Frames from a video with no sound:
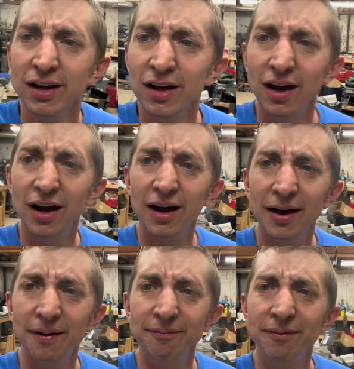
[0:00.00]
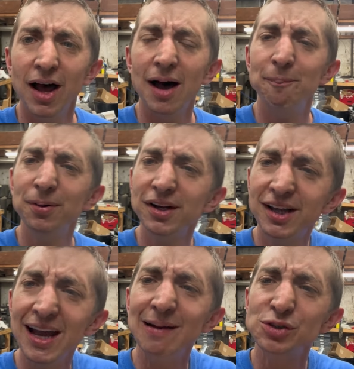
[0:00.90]
I'll put a
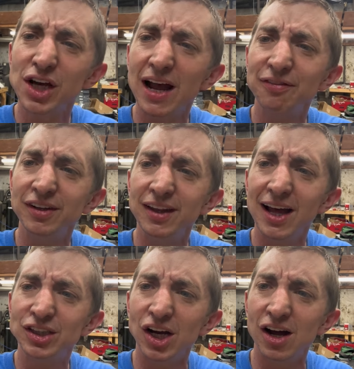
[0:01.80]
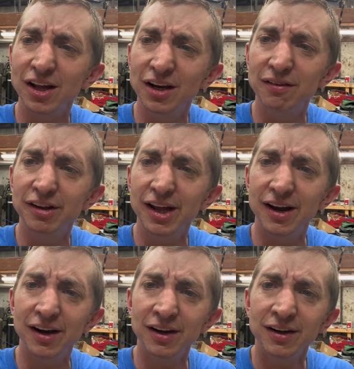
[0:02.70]
camshaft in that Johnny over
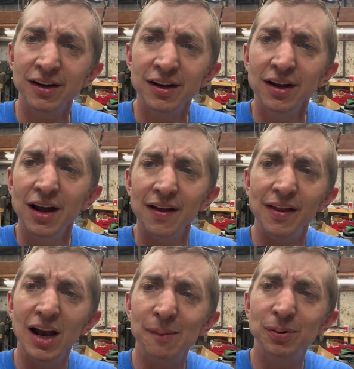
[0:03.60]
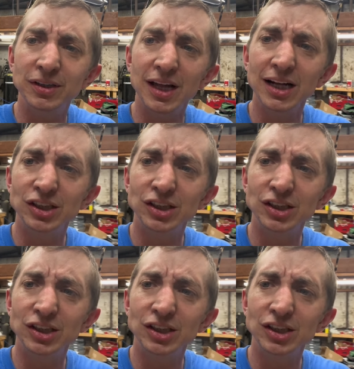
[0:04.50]
there, and then I'll put that